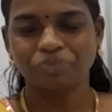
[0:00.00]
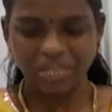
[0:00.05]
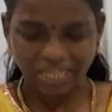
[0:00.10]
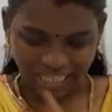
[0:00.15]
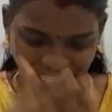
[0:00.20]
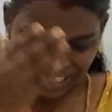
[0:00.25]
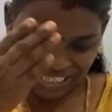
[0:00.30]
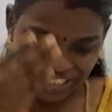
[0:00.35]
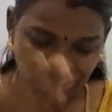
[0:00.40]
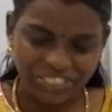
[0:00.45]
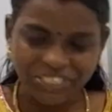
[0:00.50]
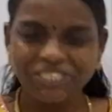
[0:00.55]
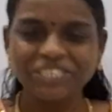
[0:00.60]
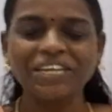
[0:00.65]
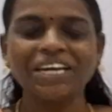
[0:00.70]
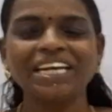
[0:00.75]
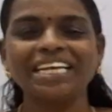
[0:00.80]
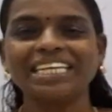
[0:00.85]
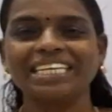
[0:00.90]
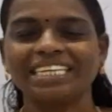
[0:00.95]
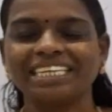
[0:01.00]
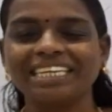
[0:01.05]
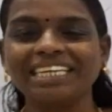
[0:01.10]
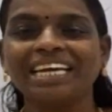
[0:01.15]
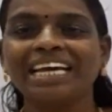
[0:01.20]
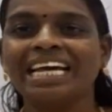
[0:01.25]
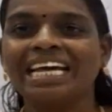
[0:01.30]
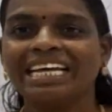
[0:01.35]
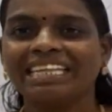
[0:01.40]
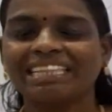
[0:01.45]

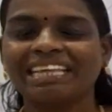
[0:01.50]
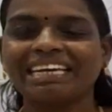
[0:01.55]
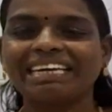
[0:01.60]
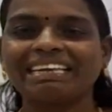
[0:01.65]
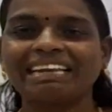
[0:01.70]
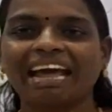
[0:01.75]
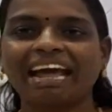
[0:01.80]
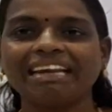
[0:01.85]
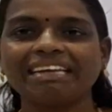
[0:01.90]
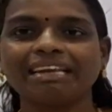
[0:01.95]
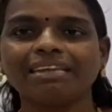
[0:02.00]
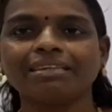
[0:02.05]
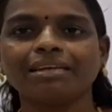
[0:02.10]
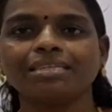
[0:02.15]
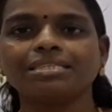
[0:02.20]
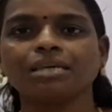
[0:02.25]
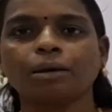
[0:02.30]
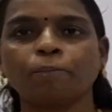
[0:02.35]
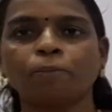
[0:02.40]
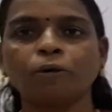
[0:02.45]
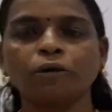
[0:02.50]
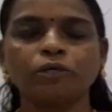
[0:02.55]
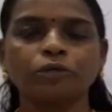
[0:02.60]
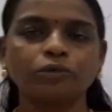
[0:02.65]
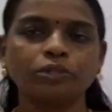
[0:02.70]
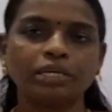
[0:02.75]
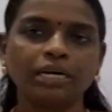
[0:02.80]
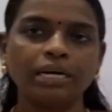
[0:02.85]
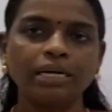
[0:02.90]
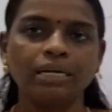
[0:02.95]
Initially, they granted their support
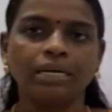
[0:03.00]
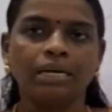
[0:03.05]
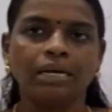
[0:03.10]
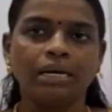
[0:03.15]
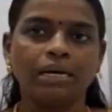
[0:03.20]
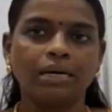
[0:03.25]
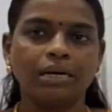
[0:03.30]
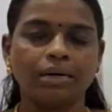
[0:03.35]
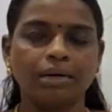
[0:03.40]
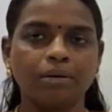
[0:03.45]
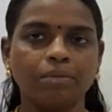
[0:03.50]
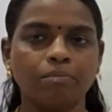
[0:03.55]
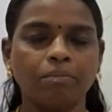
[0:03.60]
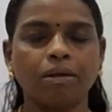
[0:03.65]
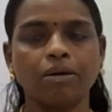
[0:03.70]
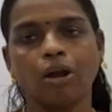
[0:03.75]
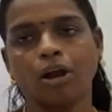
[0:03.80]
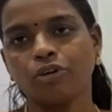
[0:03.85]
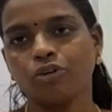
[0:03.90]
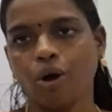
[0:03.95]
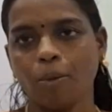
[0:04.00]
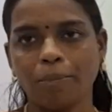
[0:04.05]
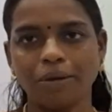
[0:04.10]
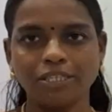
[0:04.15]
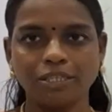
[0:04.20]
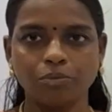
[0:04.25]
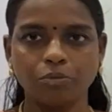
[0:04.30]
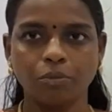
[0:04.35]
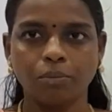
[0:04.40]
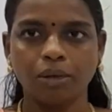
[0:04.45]
to the
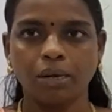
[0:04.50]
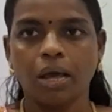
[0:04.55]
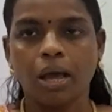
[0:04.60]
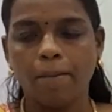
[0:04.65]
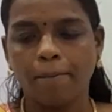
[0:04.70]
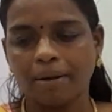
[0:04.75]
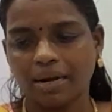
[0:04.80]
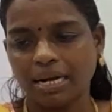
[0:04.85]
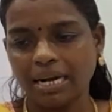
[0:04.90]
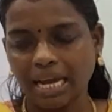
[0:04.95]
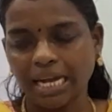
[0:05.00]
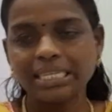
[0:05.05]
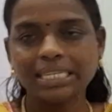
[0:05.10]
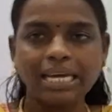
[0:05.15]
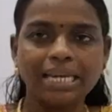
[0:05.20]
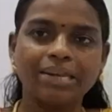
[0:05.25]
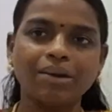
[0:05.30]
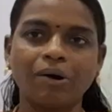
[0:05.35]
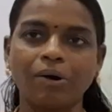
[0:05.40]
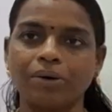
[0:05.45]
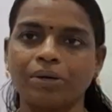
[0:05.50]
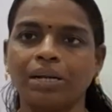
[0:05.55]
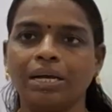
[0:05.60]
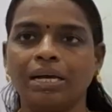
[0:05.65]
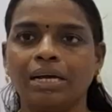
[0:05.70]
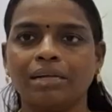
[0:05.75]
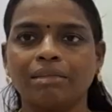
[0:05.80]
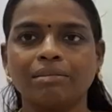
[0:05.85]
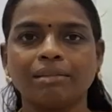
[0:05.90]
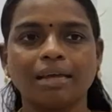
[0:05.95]
non-cooperation movement, but later on,
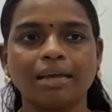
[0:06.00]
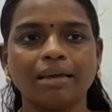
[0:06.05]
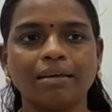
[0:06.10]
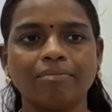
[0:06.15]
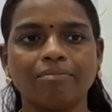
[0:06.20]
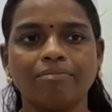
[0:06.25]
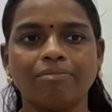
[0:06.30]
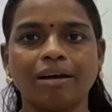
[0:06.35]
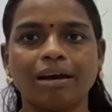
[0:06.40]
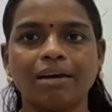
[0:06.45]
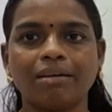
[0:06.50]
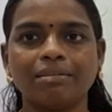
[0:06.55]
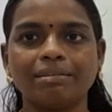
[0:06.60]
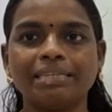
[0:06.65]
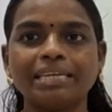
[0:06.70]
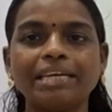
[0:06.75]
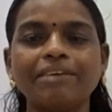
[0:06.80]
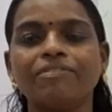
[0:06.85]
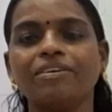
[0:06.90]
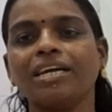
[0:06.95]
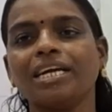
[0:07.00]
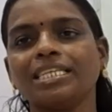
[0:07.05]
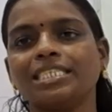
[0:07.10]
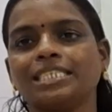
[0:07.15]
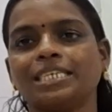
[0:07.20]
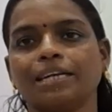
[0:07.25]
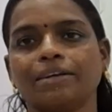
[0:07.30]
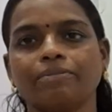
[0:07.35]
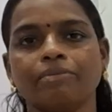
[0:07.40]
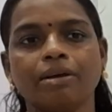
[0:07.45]
they were
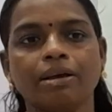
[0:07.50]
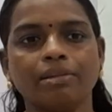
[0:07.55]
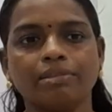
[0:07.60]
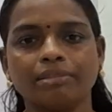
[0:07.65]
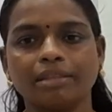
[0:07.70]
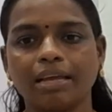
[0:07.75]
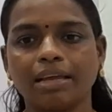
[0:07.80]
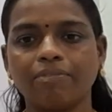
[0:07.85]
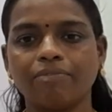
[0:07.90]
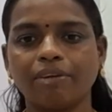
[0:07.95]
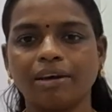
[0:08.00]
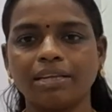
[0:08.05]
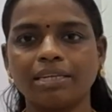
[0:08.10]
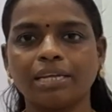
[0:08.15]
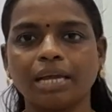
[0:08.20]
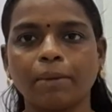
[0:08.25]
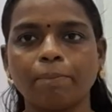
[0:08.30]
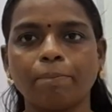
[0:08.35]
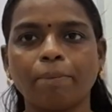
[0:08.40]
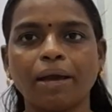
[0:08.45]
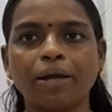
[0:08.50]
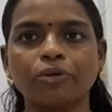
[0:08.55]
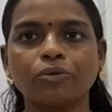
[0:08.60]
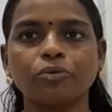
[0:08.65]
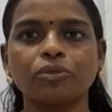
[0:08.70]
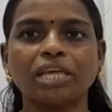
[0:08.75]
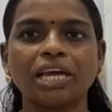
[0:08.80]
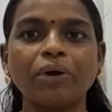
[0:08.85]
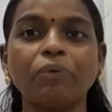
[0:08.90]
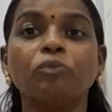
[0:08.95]
deviated. They were get back
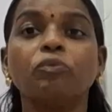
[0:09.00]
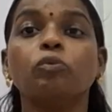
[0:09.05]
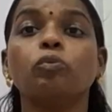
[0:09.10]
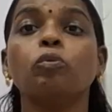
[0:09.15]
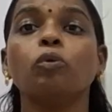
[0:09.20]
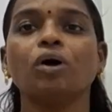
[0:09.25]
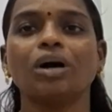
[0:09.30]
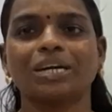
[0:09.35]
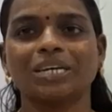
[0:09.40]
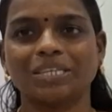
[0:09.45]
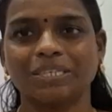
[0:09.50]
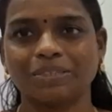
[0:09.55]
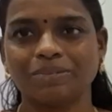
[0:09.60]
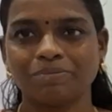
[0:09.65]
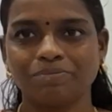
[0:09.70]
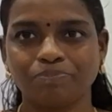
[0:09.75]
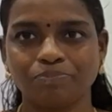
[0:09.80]
to their work,